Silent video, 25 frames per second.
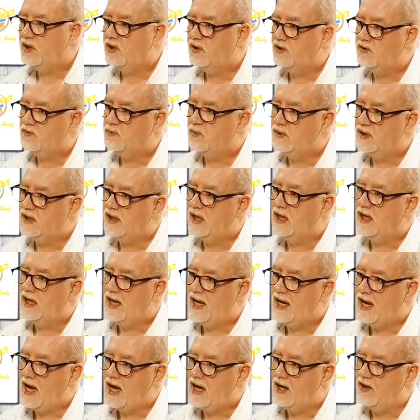because when they get
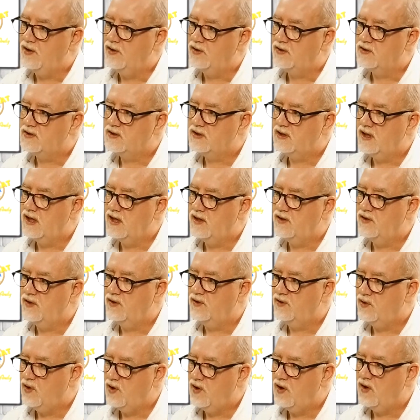let out,
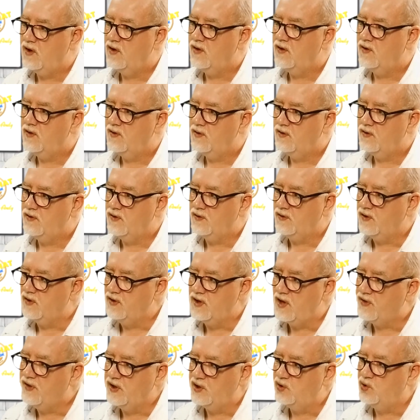they've
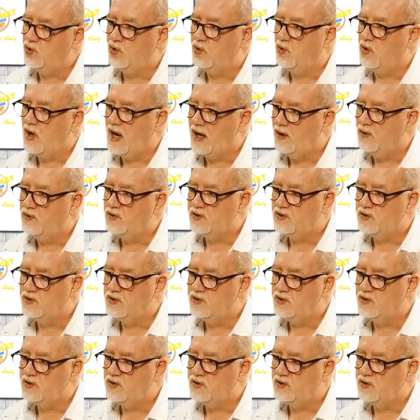got nothing to go out